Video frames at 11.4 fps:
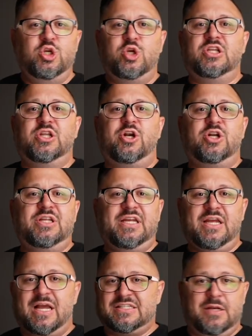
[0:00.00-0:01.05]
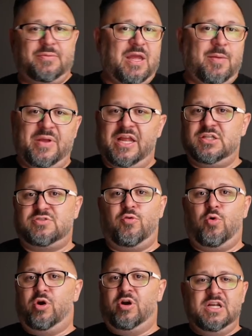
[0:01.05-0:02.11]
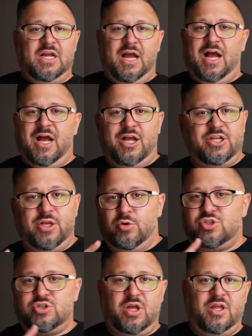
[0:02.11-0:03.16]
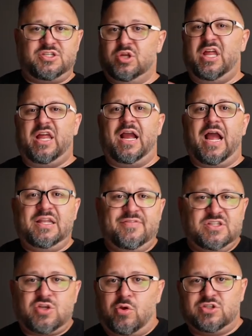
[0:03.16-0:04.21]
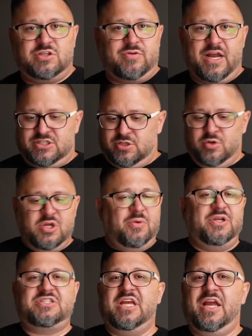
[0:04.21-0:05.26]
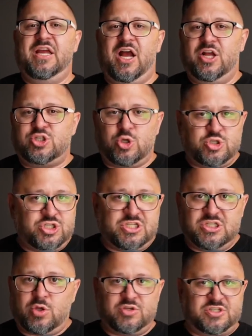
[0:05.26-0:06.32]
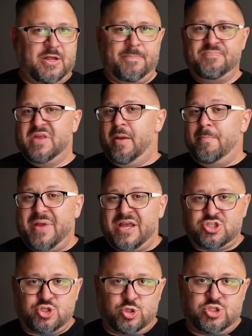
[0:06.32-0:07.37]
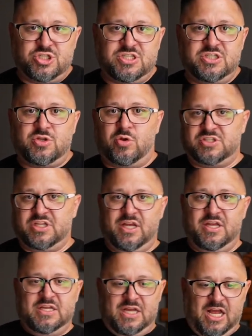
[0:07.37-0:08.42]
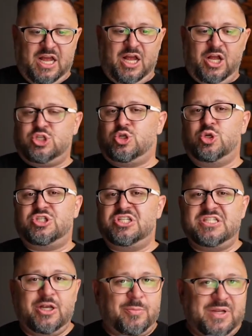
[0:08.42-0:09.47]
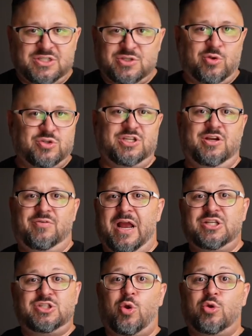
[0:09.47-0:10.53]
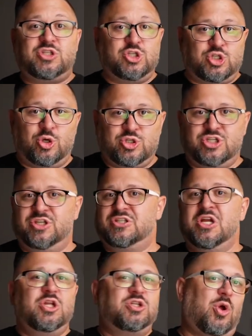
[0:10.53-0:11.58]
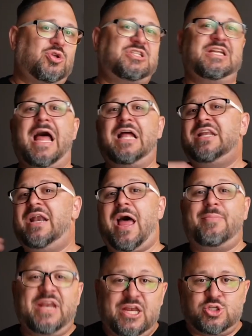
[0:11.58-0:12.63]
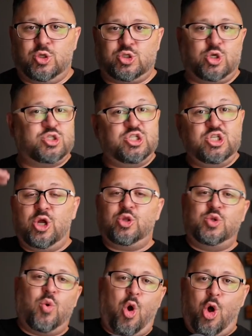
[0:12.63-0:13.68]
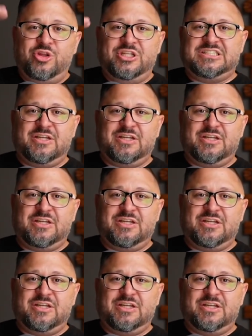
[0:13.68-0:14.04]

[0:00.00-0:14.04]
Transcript: you could literally uh, set up campaigns for, uh, you know, ch- uh, so uh, like I live in Tulsa, right? So we say uh, churches in Tulsa, best churches in Tulsa, churches near me, Tulsa, right? Tulsa churches, Tulsa non denominational churches. You can go through all these